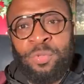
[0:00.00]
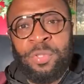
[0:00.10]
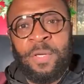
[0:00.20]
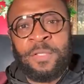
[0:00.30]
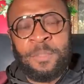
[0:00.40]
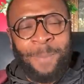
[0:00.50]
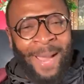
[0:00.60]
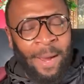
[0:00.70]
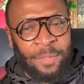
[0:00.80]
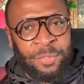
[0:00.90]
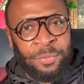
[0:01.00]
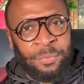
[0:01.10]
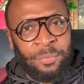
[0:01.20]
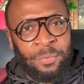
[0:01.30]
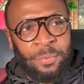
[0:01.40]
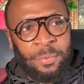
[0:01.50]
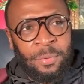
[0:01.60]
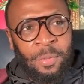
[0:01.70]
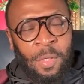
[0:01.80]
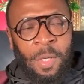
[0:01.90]
to aspire to,
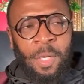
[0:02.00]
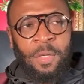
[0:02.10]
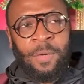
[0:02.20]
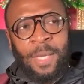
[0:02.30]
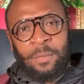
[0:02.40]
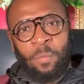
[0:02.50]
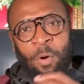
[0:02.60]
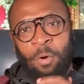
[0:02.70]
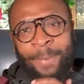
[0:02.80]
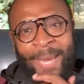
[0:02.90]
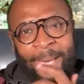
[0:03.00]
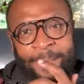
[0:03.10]
you got the wrong man.